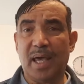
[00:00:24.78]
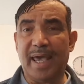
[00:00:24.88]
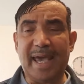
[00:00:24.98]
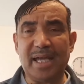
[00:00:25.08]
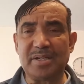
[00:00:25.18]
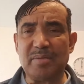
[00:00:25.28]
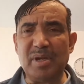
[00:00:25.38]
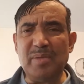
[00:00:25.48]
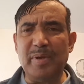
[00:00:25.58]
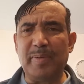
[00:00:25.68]
And
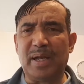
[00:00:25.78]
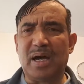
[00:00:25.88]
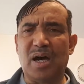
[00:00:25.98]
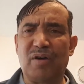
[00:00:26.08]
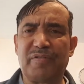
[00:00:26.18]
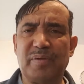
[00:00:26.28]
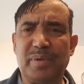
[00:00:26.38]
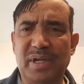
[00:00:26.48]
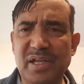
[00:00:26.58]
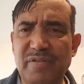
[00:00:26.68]
many people are of the
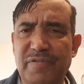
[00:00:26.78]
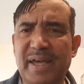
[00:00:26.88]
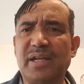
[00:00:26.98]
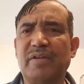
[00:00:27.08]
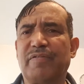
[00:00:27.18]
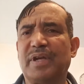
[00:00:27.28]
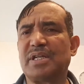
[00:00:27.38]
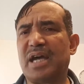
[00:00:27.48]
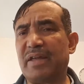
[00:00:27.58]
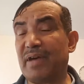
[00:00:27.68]
belief that if they
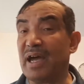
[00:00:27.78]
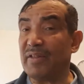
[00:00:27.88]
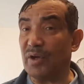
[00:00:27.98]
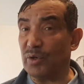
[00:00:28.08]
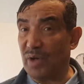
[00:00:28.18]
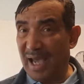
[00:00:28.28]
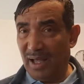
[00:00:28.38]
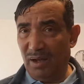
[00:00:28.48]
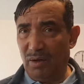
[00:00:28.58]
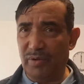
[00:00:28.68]
die, they either go to
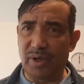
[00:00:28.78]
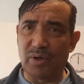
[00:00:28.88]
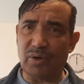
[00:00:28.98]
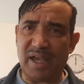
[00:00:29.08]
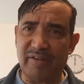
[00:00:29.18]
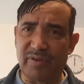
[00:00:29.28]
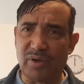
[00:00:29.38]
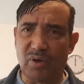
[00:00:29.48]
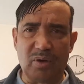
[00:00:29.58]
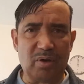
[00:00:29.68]
hell or they go to heaven
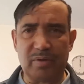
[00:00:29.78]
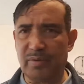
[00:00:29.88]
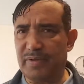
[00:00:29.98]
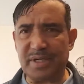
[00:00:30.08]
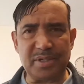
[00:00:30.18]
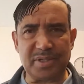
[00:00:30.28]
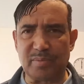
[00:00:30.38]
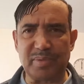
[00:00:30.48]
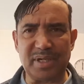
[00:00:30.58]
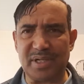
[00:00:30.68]
or they just
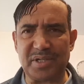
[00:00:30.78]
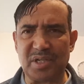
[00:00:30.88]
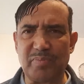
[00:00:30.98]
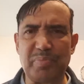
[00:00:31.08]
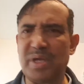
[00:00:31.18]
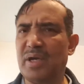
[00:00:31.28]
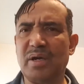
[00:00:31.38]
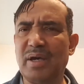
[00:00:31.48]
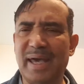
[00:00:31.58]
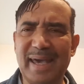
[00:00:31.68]
simply
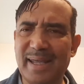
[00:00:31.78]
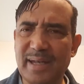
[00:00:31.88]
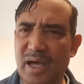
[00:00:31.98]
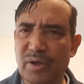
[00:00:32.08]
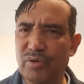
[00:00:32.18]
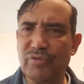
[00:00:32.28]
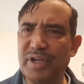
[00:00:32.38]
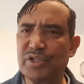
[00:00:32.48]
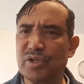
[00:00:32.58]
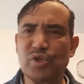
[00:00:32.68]
disappear and
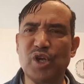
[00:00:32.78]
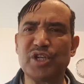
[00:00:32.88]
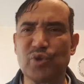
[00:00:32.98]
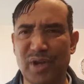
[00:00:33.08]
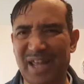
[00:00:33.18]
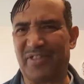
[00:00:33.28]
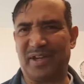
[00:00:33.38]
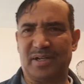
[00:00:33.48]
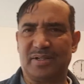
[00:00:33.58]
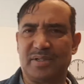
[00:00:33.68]
into
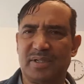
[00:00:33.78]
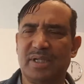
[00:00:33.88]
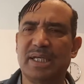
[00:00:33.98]
nothingness.